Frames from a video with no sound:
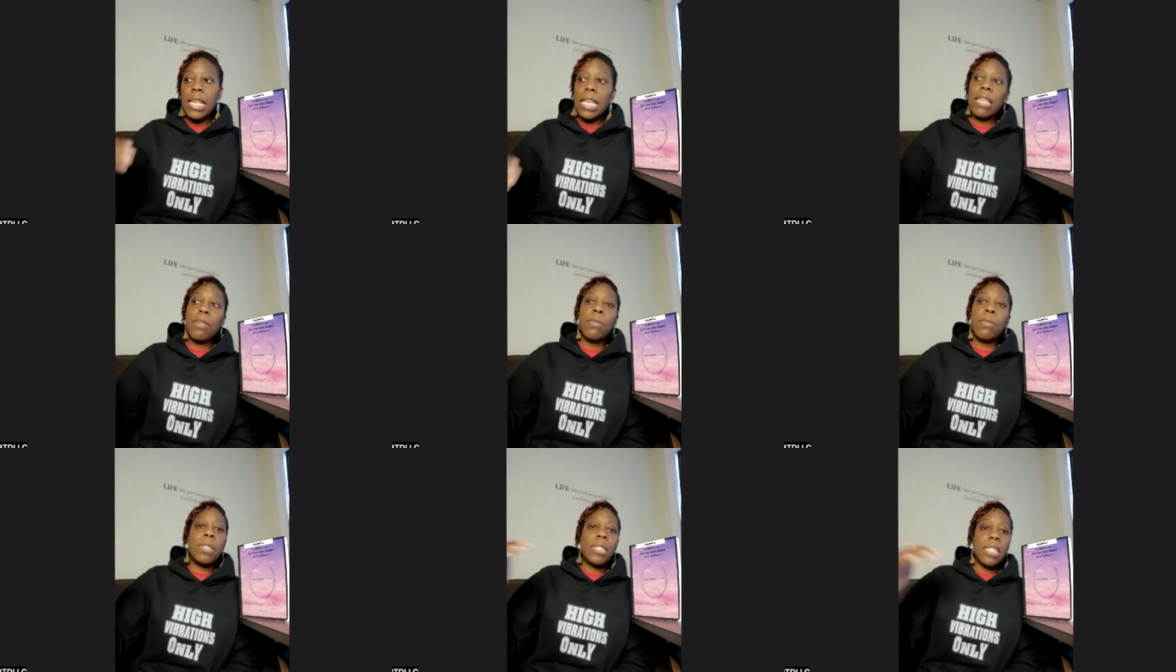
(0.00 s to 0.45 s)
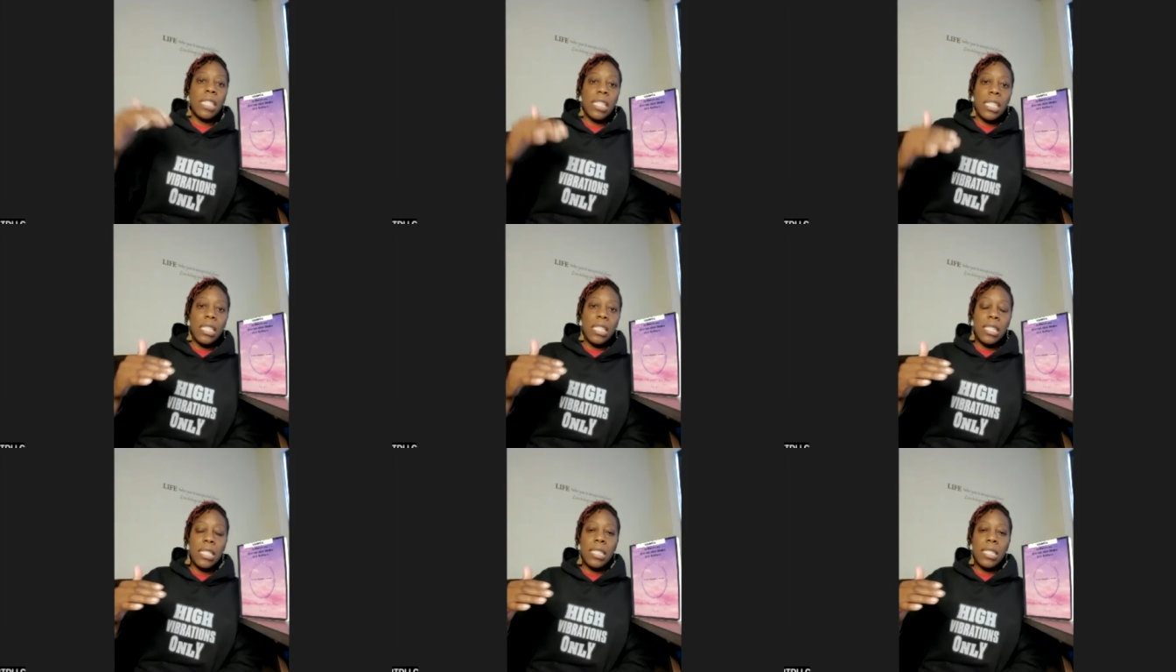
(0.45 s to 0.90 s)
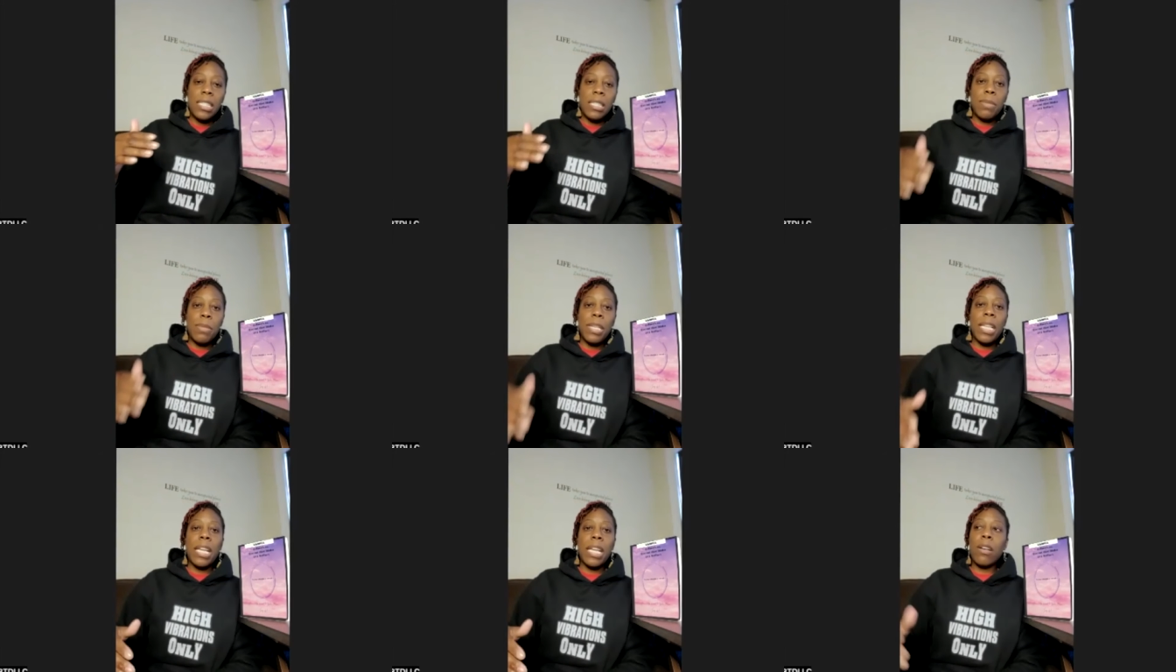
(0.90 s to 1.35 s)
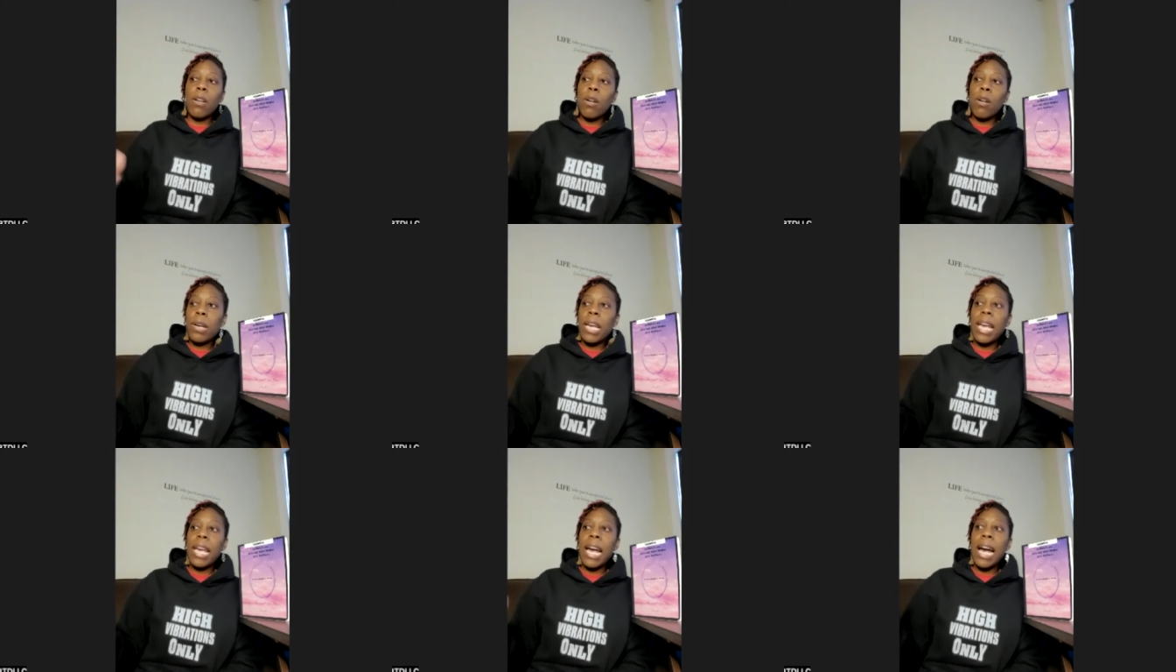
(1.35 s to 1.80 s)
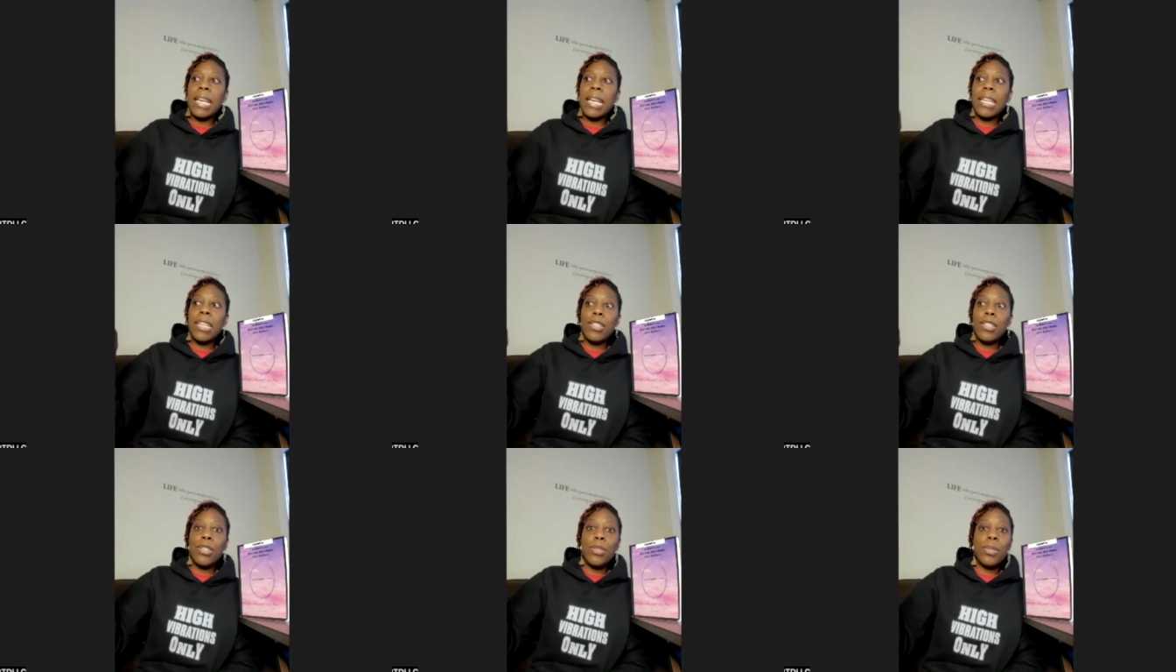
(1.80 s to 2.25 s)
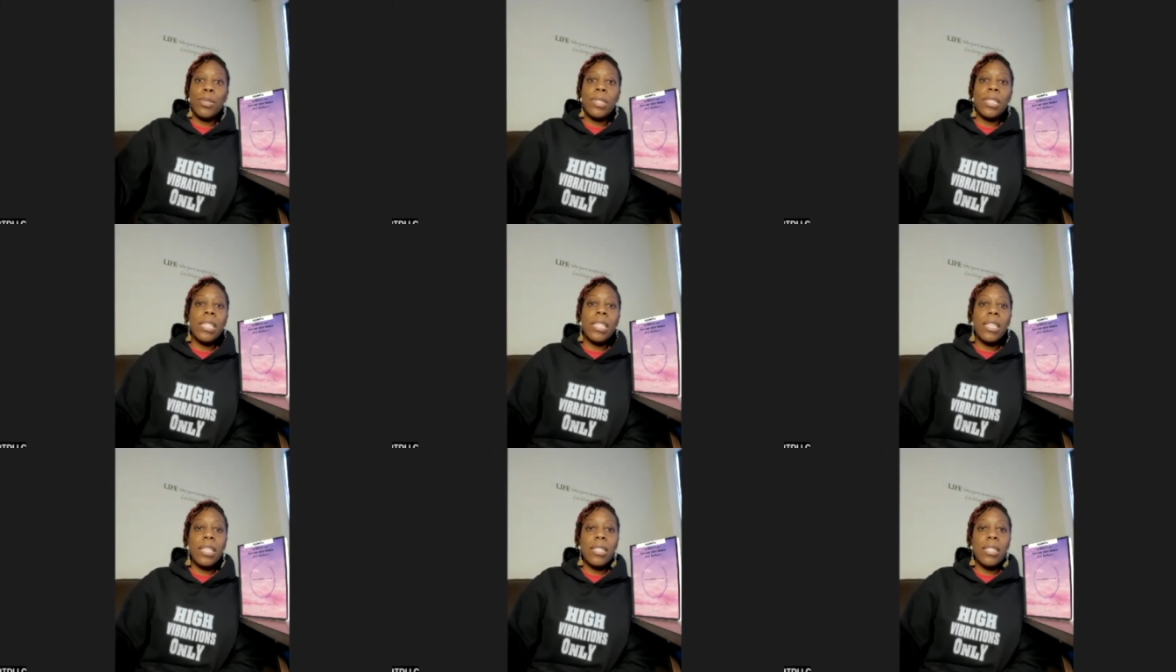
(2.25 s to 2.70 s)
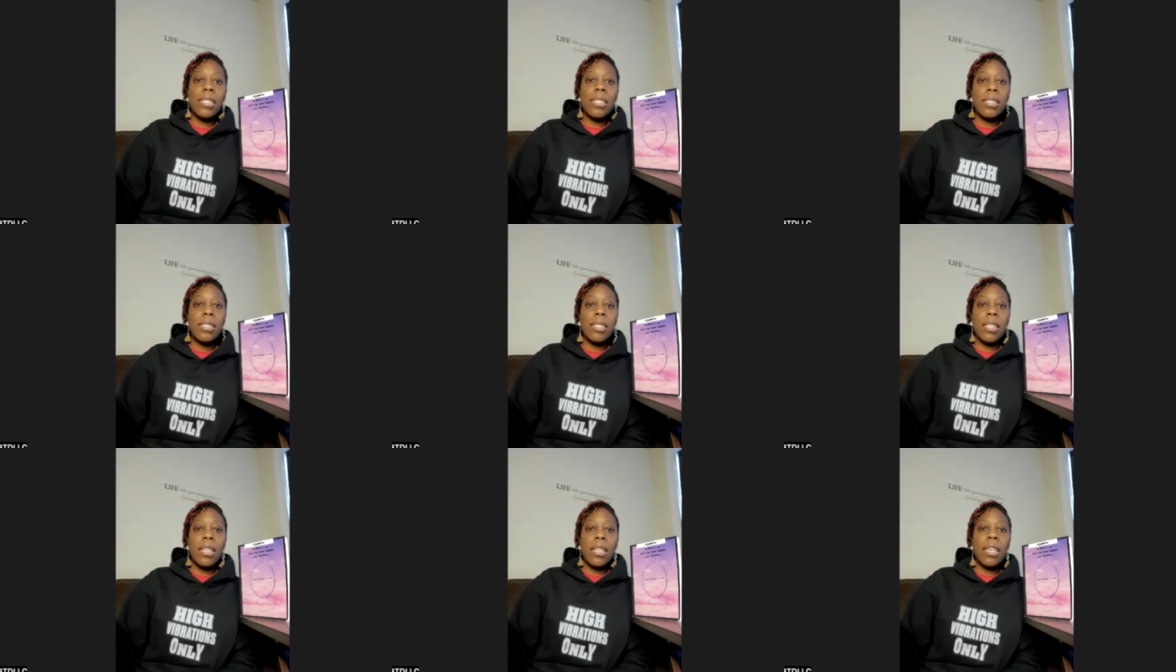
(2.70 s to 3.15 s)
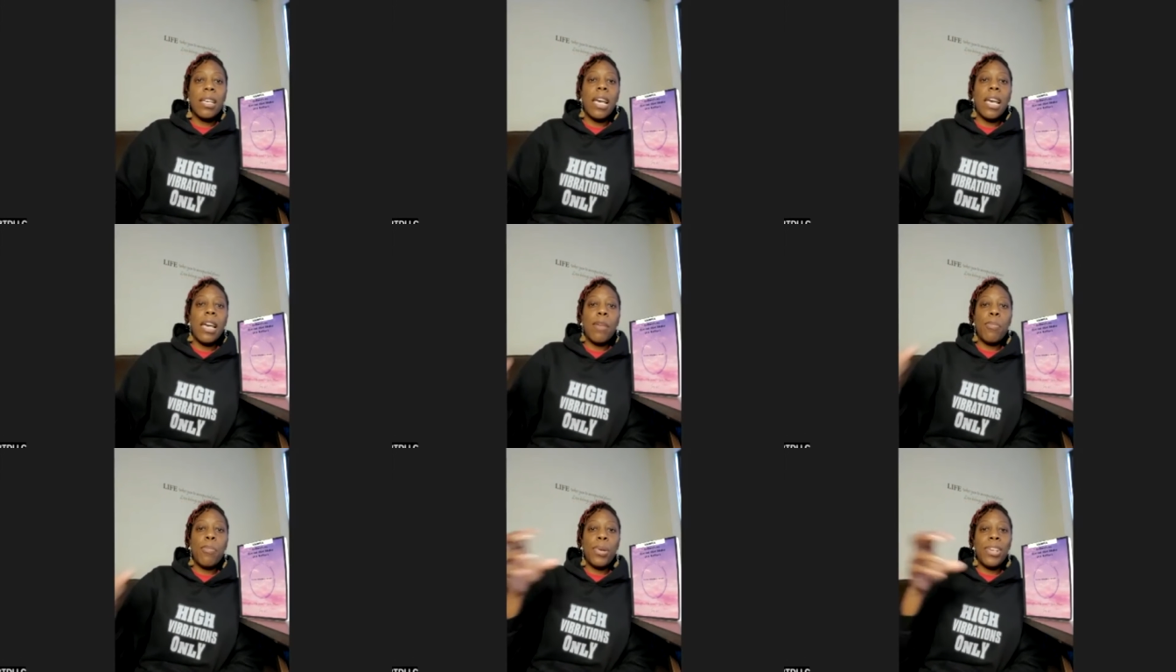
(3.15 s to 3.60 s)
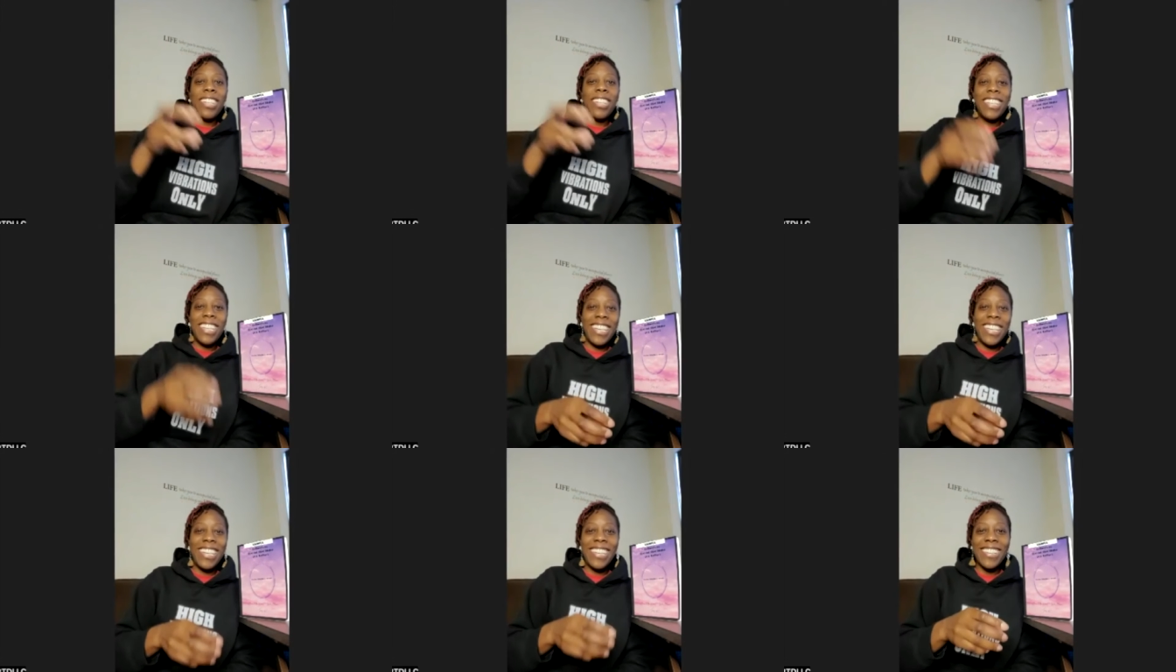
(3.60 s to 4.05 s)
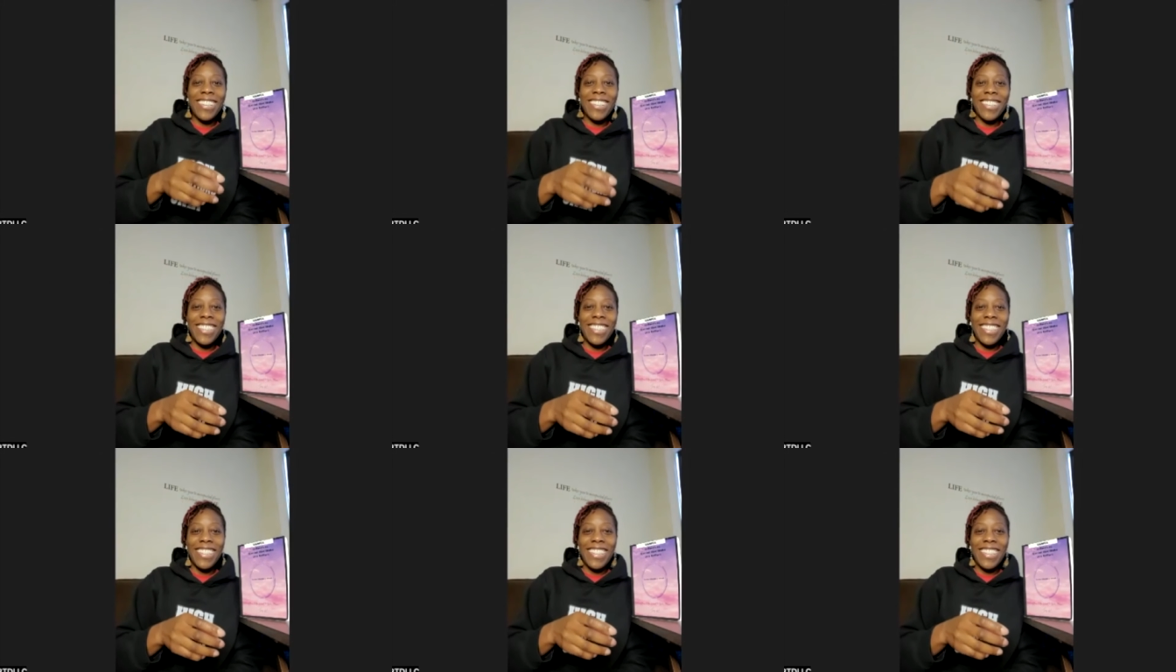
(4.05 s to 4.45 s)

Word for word: it was easy to be like, okay, I could use this and put it here